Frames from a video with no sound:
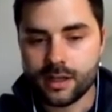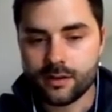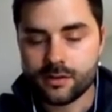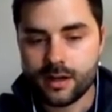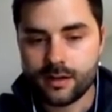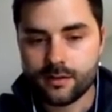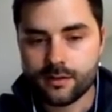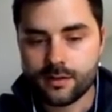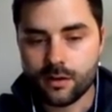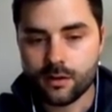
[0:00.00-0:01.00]
gel strength.
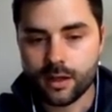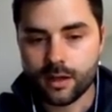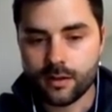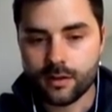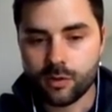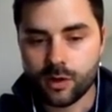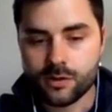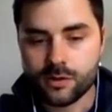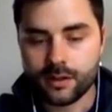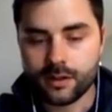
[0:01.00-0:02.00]
So the
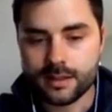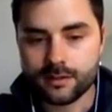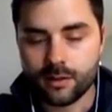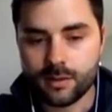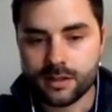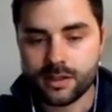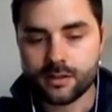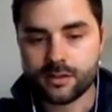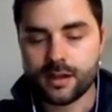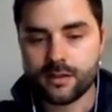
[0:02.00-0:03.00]
ProDrill has a little bit of
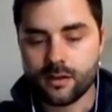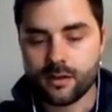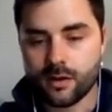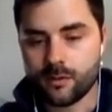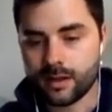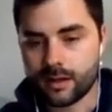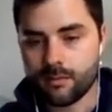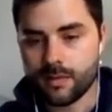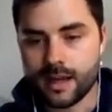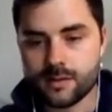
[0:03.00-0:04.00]
gel strength to it when it
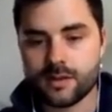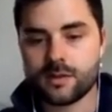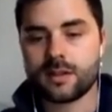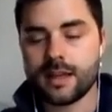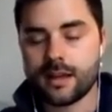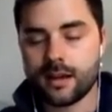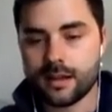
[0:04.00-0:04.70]
combines with those clay